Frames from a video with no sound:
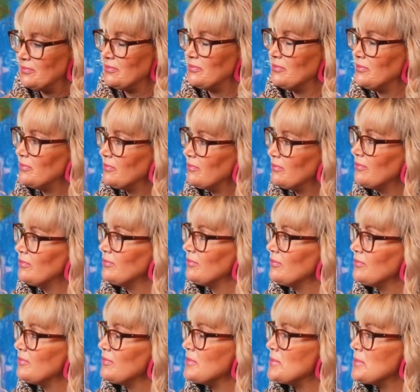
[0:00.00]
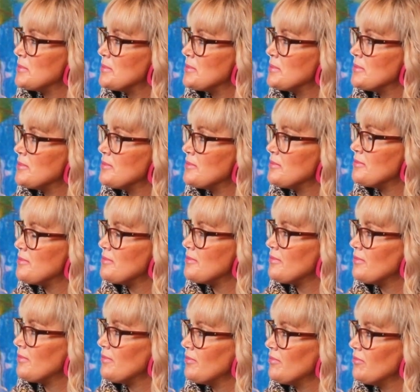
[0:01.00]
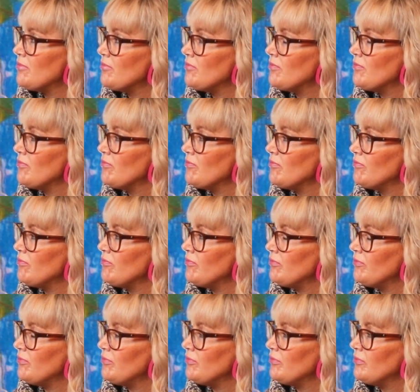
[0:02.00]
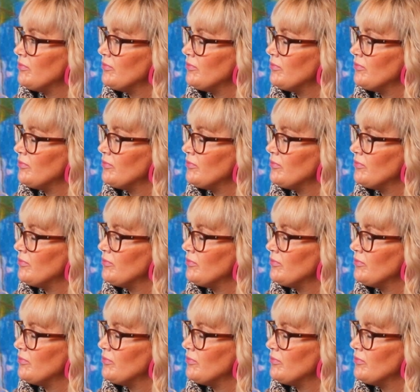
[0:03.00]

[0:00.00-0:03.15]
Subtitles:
The person shown says nothing.